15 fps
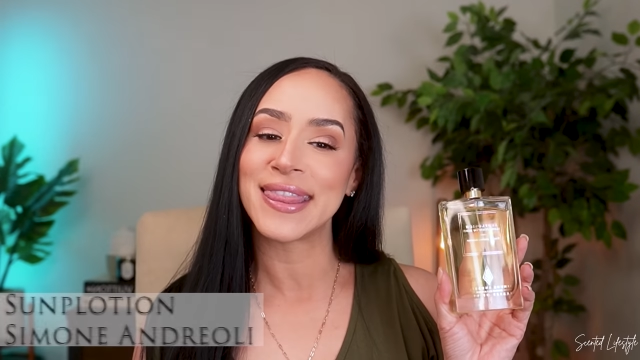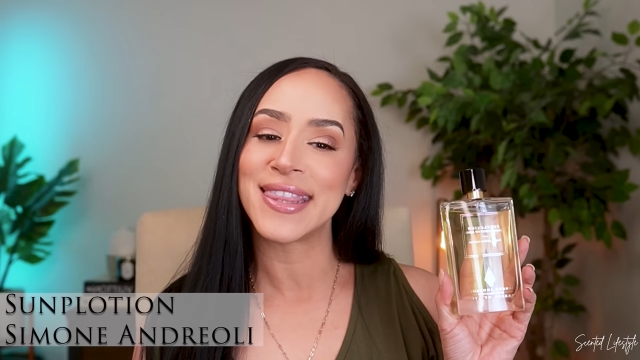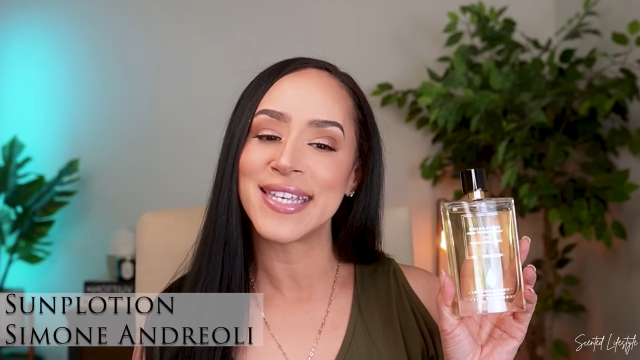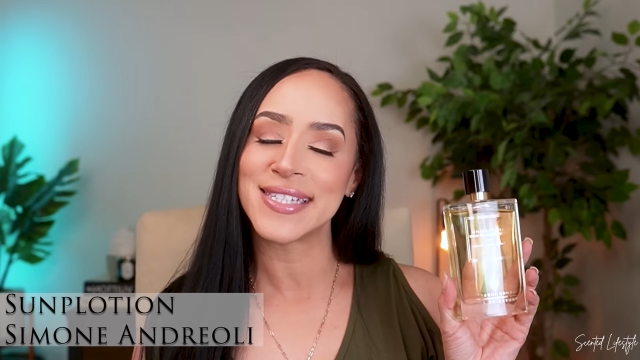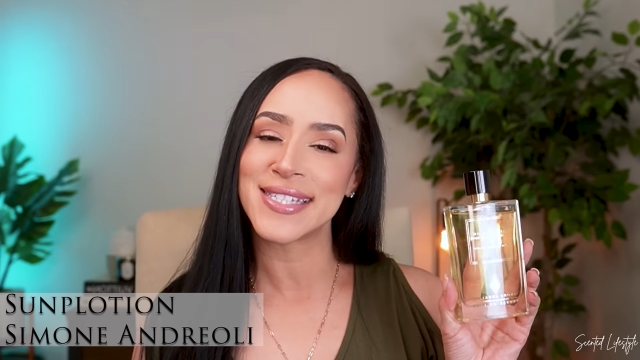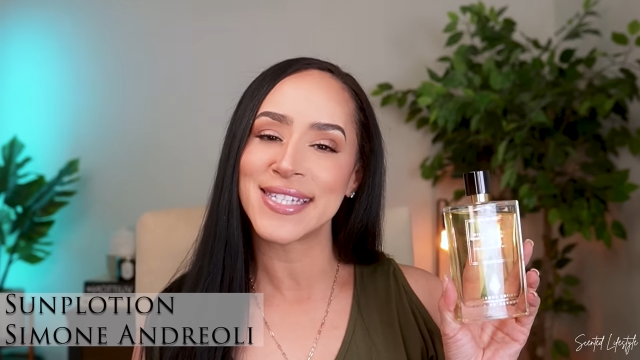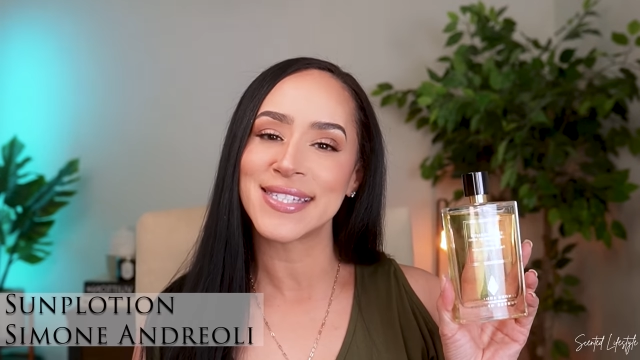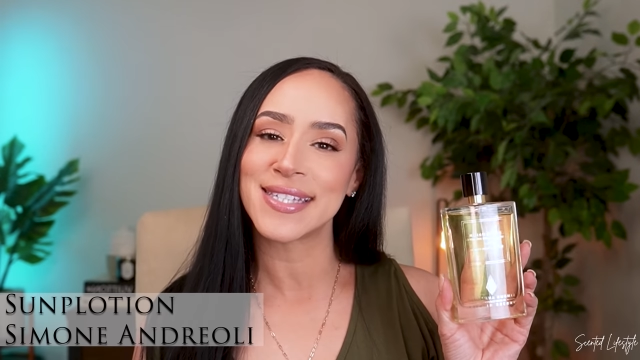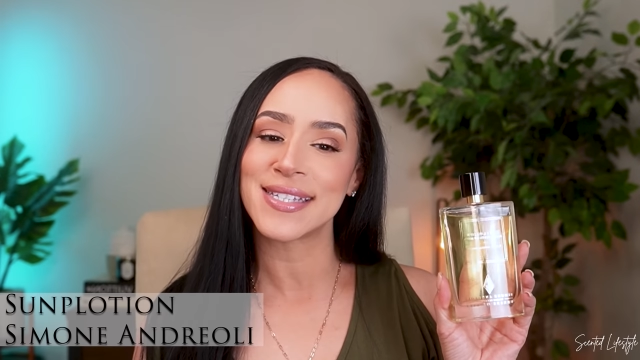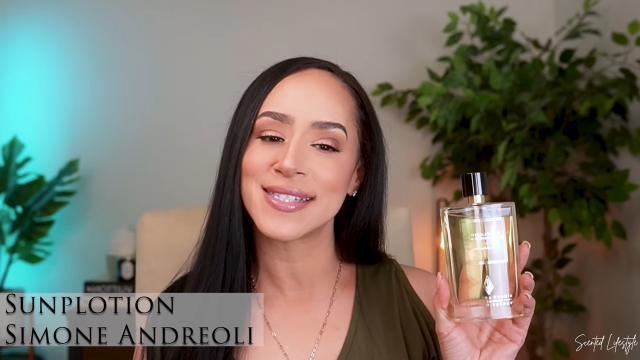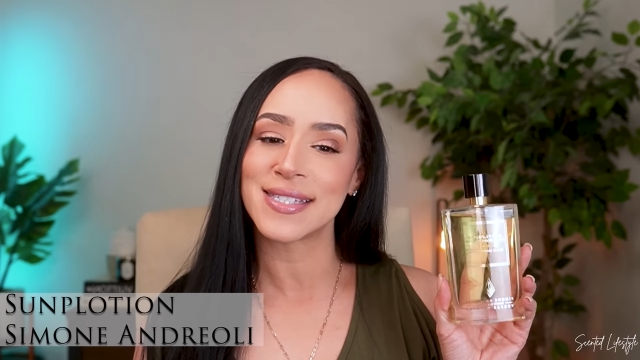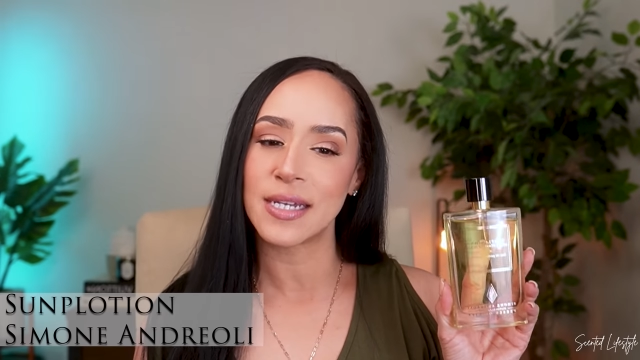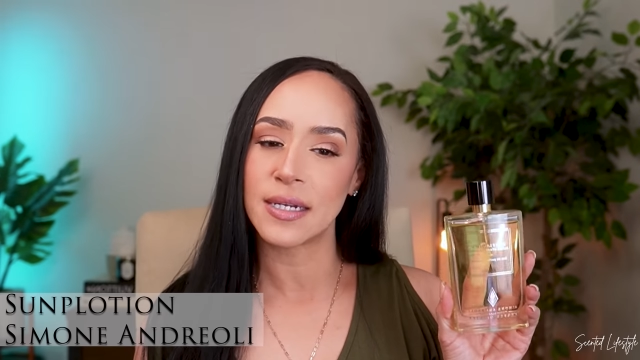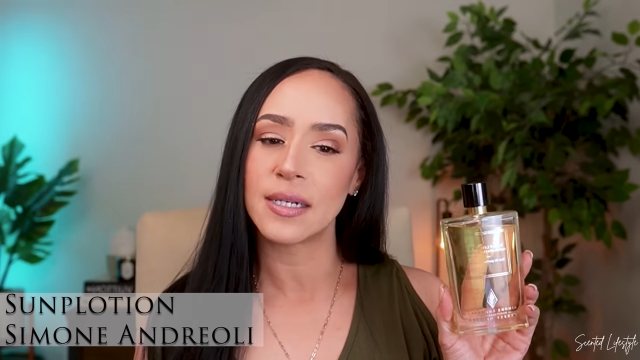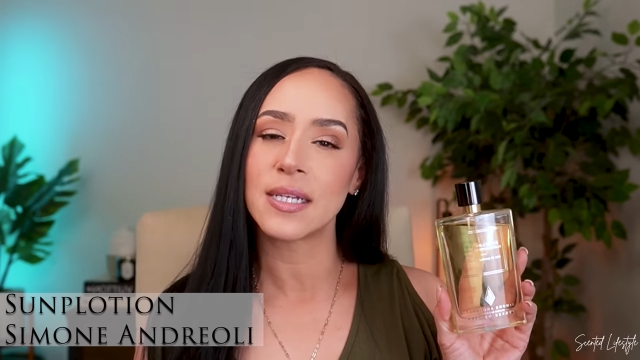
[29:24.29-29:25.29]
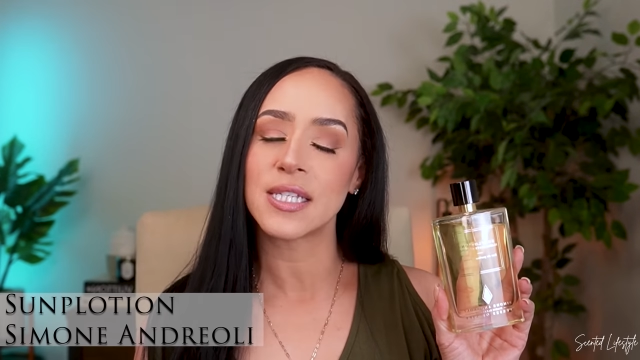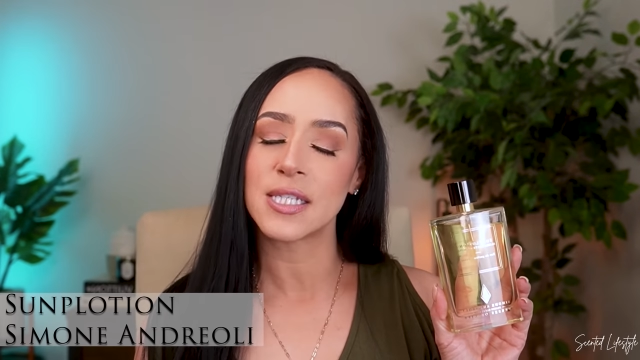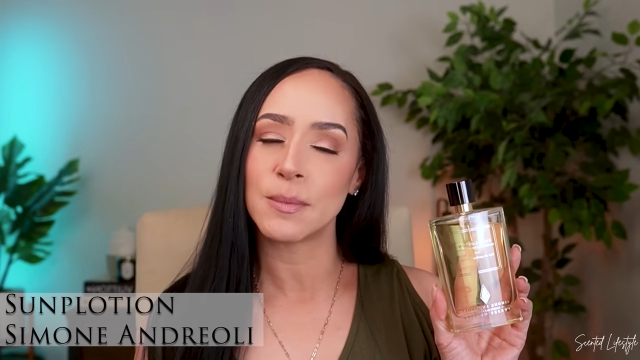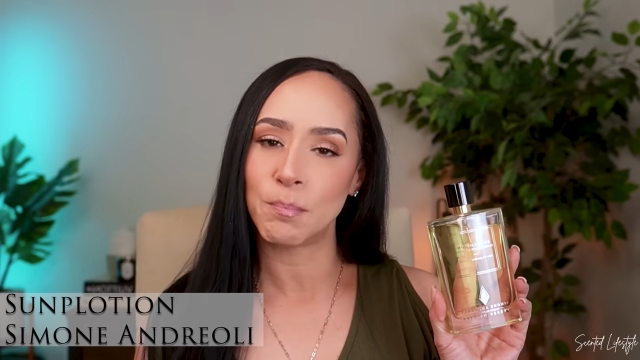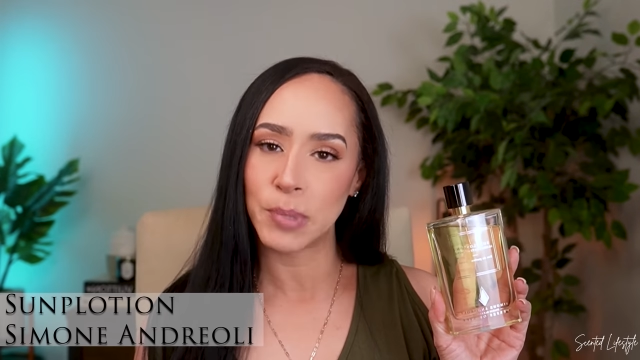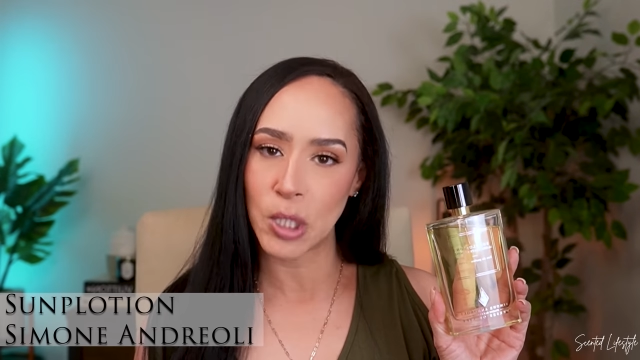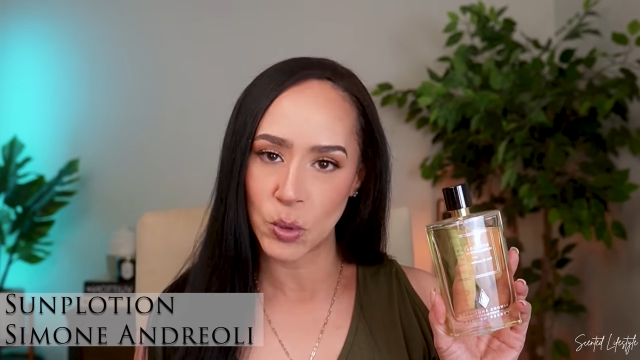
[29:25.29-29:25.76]
and this is Sun
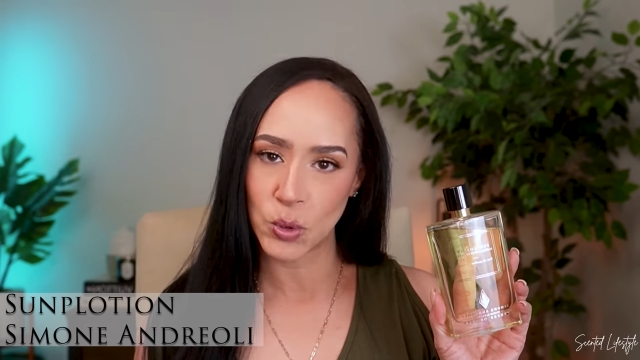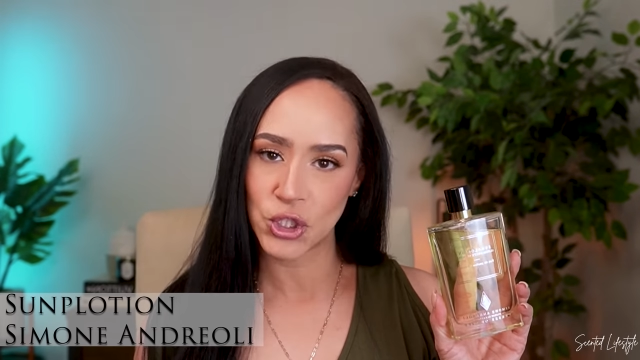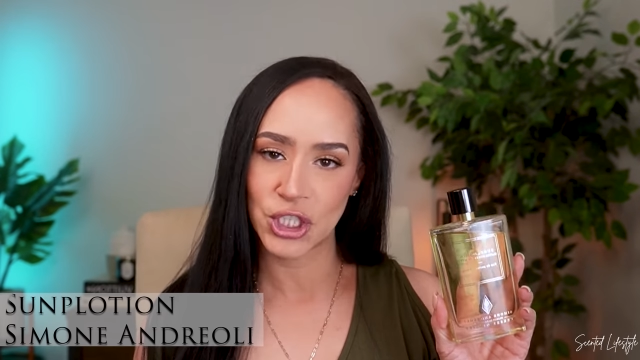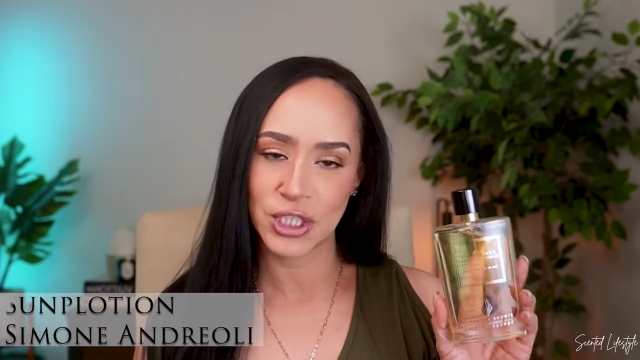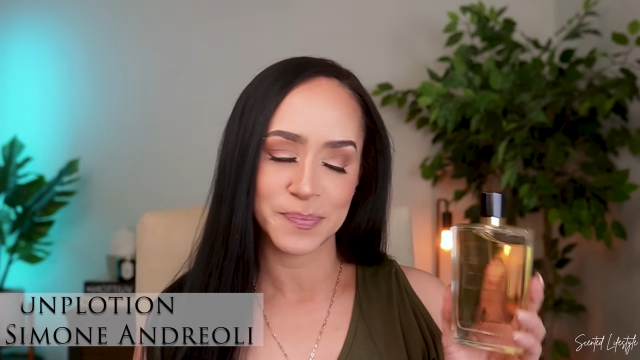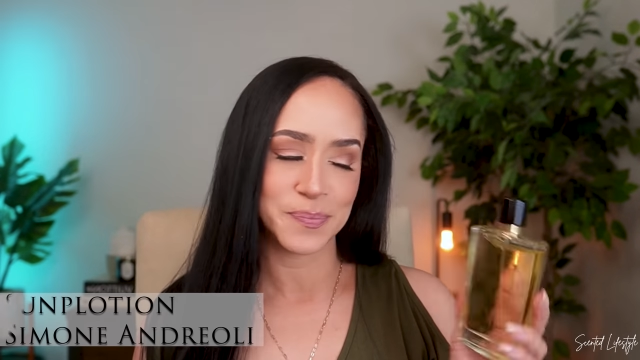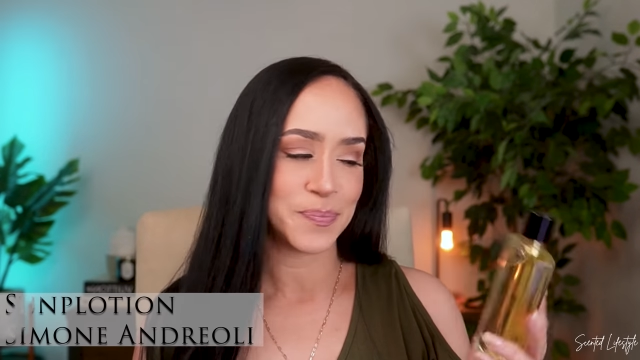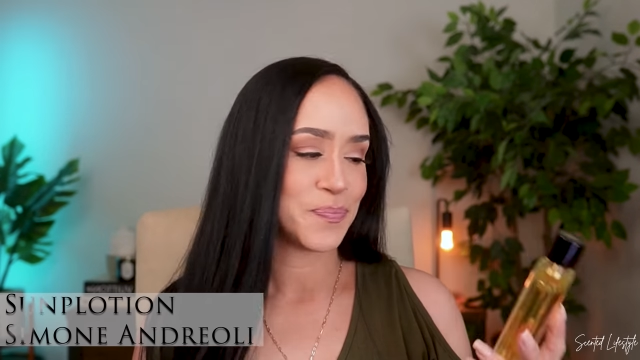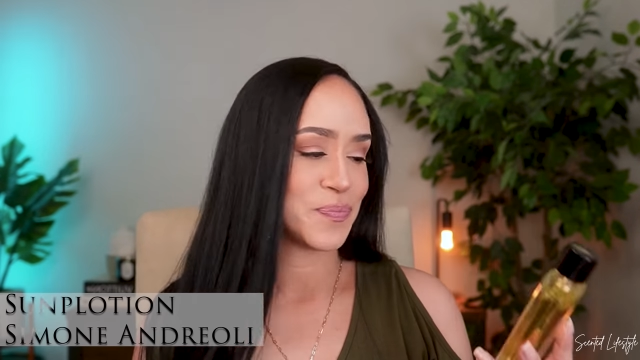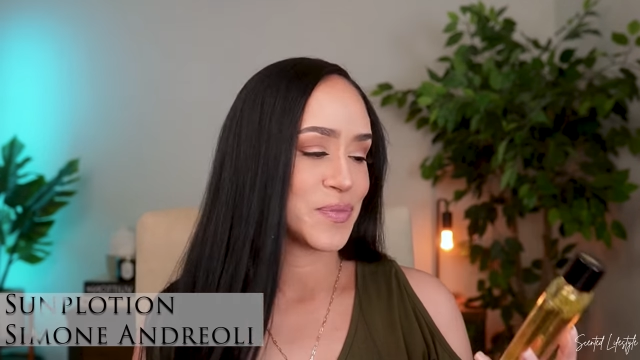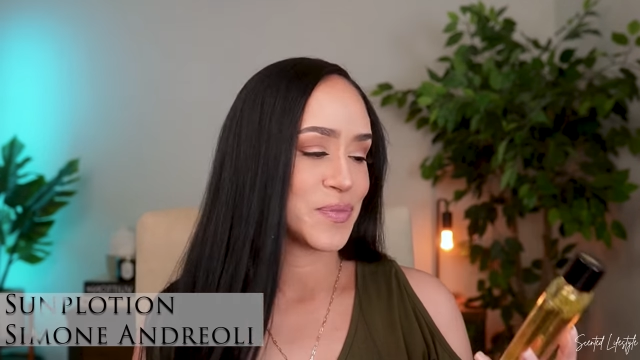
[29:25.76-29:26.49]
Lotion.